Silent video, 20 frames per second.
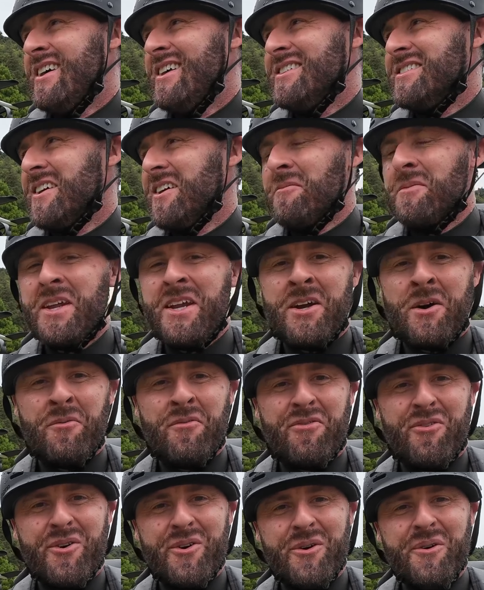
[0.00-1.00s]
So I'm getting on
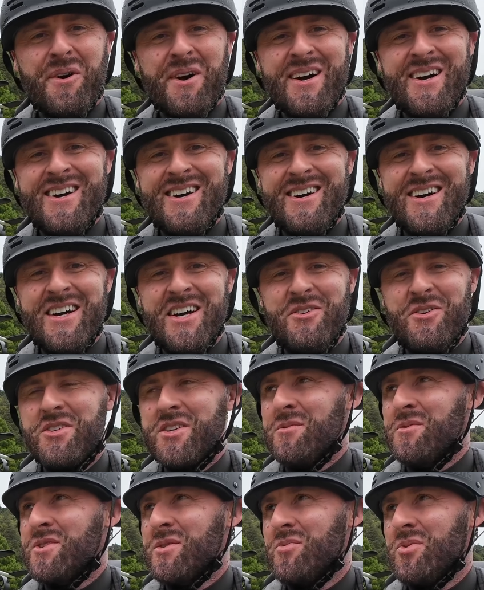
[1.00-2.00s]
foil, which
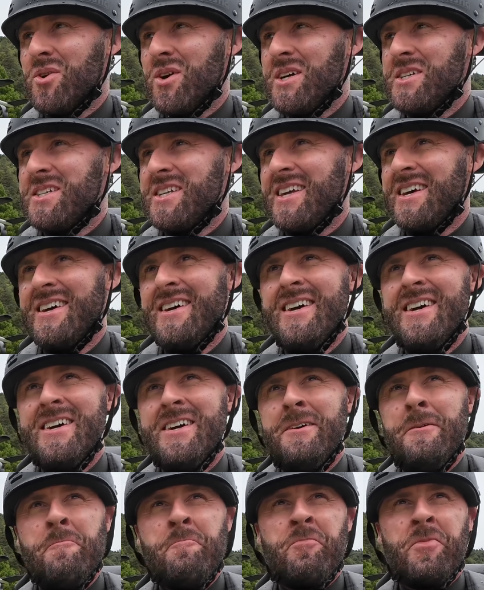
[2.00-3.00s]
I'm surprised
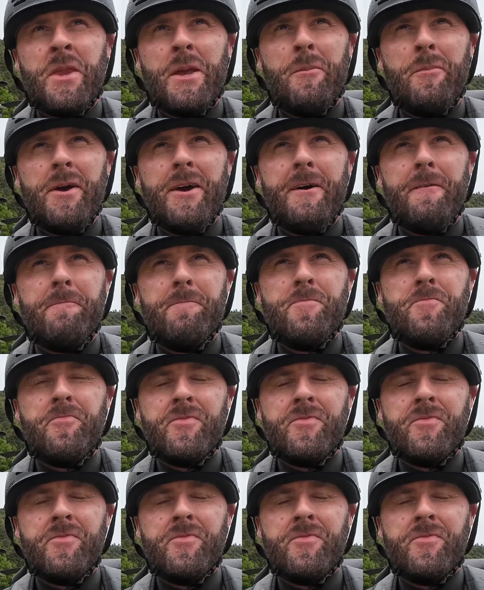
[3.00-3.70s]
about.